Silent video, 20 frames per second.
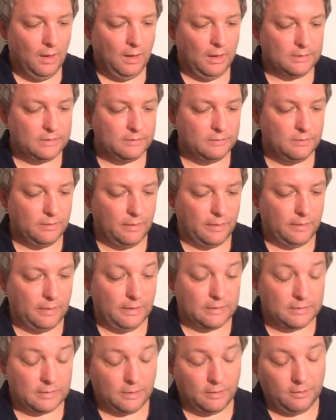It's
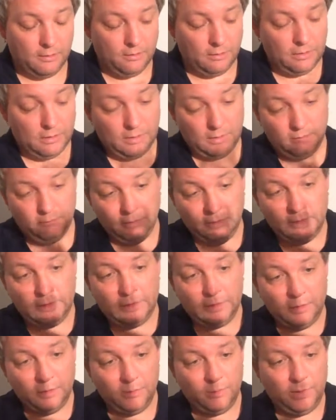a really
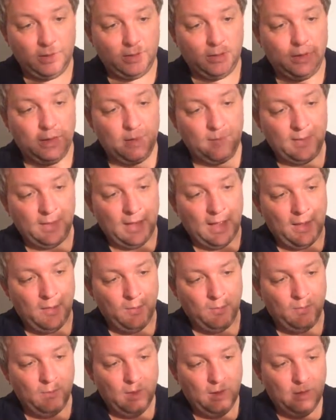good beer. I mean,
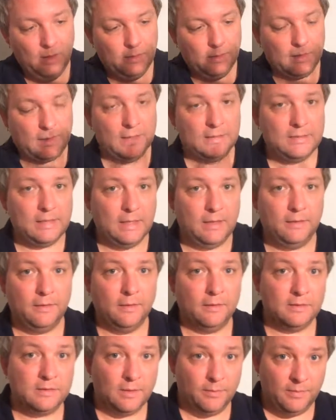like I said,
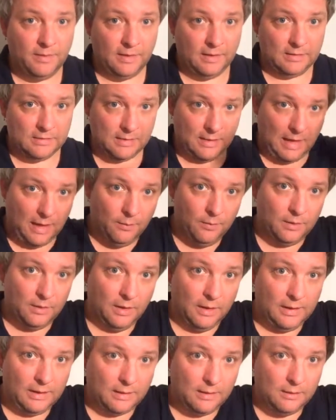there are some things that I would
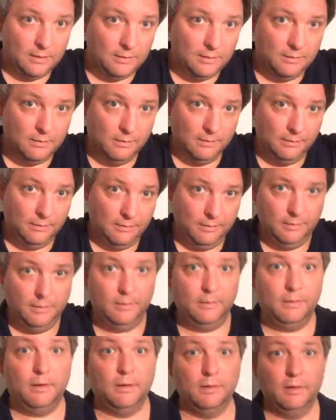like
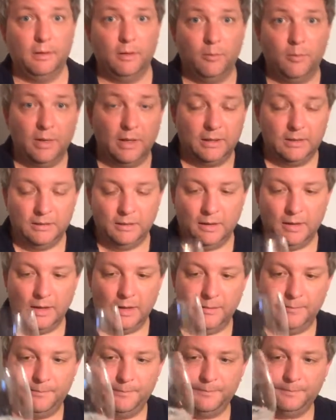a little bit
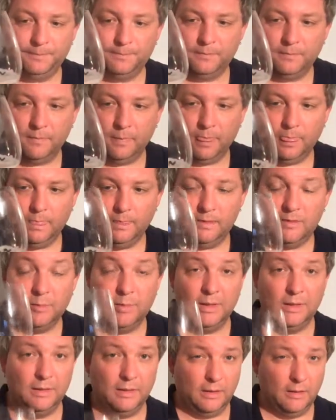to
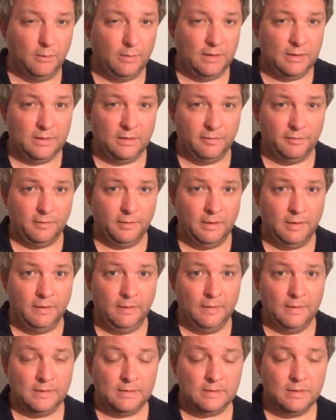be a little bit different
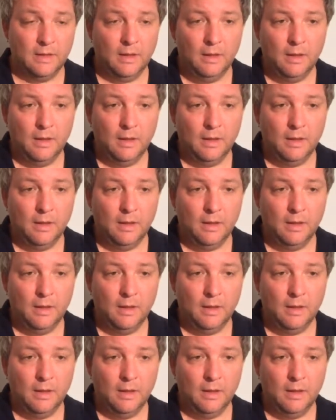in this.